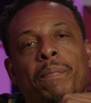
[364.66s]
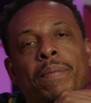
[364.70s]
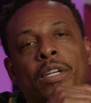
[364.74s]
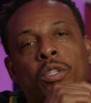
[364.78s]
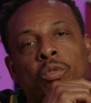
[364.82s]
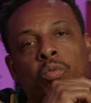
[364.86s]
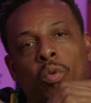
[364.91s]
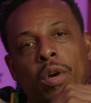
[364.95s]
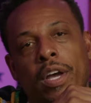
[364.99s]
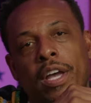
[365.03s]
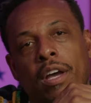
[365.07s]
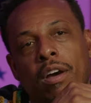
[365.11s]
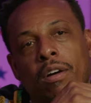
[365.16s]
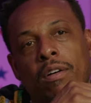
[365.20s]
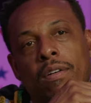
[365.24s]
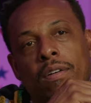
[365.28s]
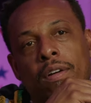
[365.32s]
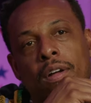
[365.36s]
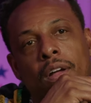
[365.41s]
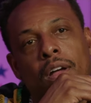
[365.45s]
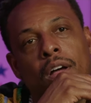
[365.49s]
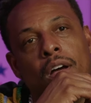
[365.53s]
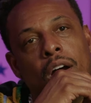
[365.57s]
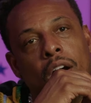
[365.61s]
as well.
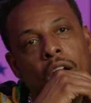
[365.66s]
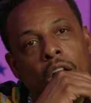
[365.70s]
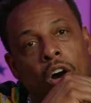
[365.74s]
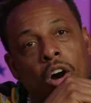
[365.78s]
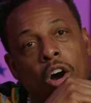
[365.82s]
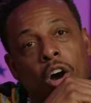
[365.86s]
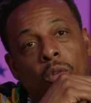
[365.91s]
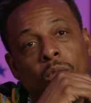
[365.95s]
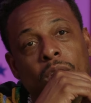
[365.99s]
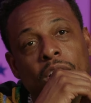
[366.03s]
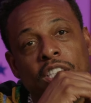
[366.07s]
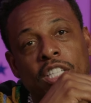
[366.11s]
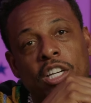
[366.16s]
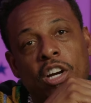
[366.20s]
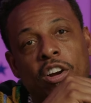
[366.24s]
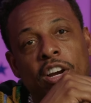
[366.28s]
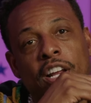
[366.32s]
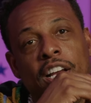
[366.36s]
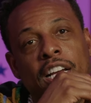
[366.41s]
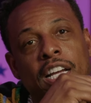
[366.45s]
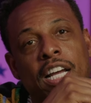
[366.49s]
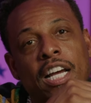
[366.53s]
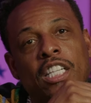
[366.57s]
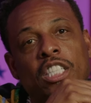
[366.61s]
All
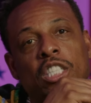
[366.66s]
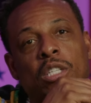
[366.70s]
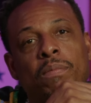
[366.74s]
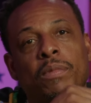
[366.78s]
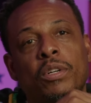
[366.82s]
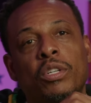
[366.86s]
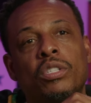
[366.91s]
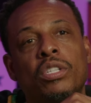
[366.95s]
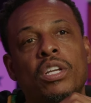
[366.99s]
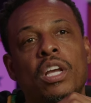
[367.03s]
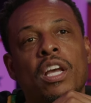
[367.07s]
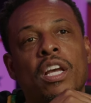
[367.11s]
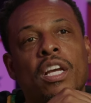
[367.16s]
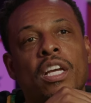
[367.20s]
returning customers